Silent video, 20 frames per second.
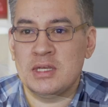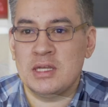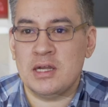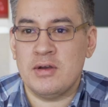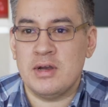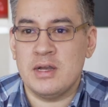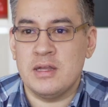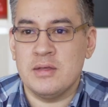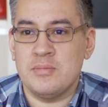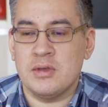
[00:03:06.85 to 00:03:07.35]

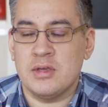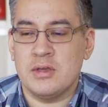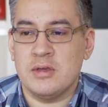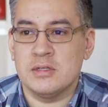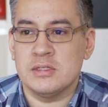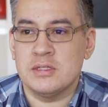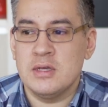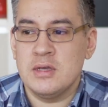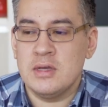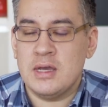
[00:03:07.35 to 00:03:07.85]
directly
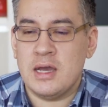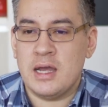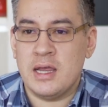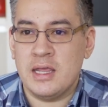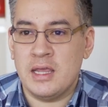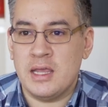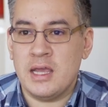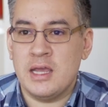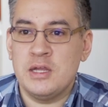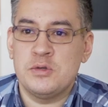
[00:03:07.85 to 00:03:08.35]
because I
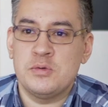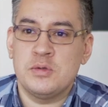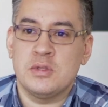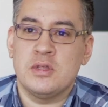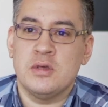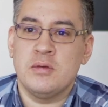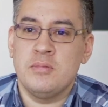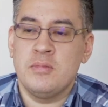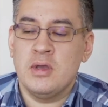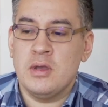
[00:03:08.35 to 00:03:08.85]
engage with
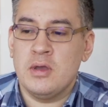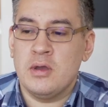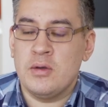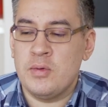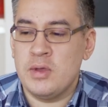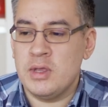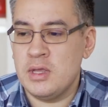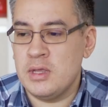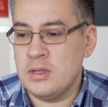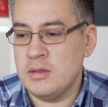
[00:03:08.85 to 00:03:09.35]
them,
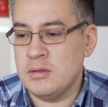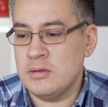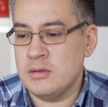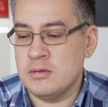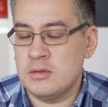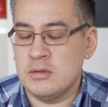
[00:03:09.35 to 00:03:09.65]
we